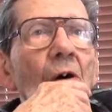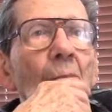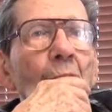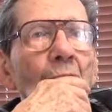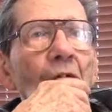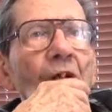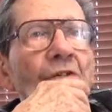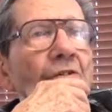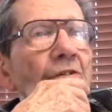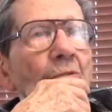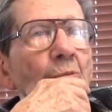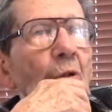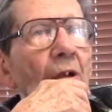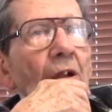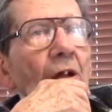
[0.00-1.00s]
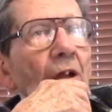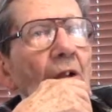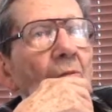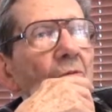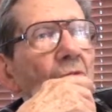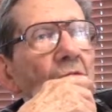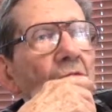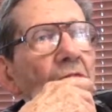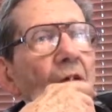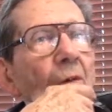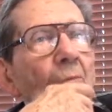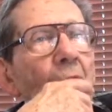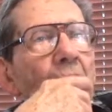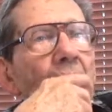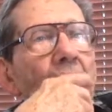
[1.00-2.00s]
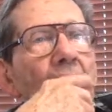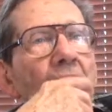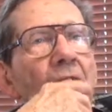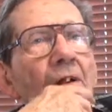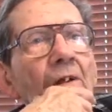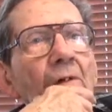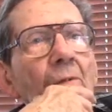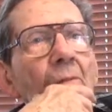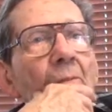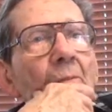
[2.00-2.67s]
Prudential is one hell of a good company, I'll tell you.